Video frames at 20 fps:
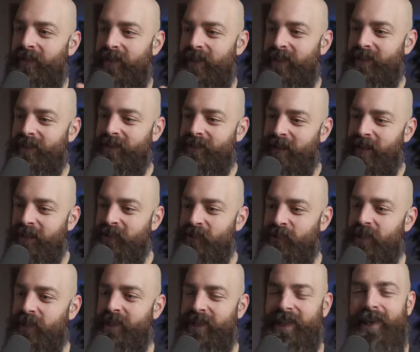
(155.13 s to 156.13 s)
like
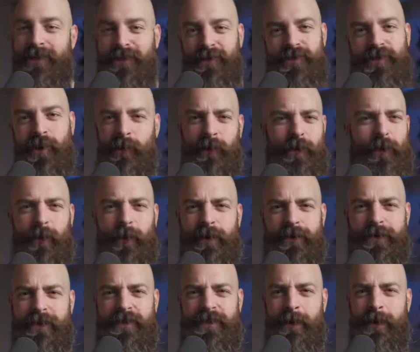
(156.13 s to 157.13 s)
gushing, like it's so cool
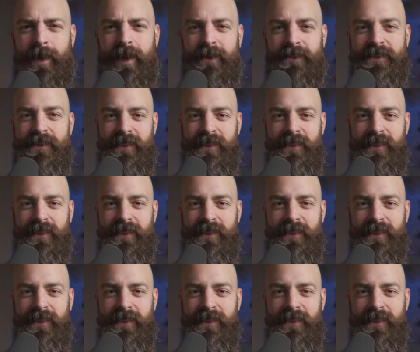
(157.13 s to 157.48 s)
for someone else